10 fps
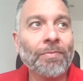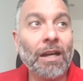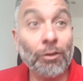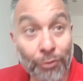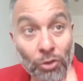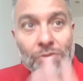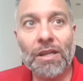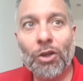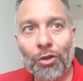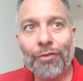And of course, a
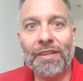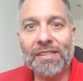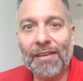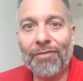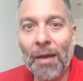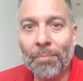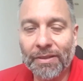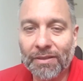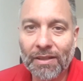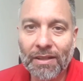lot of things have
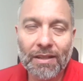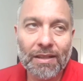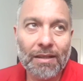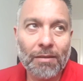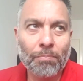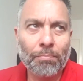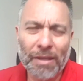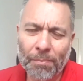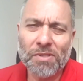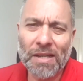happened. A
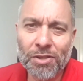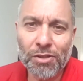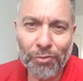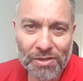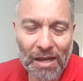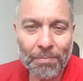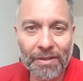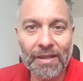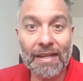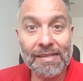bigger percentage of what's
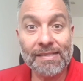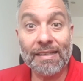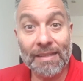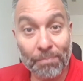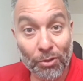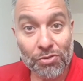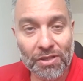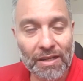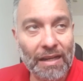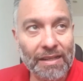happened is in the
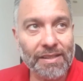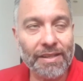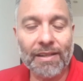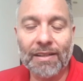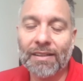post-Sir Alex era.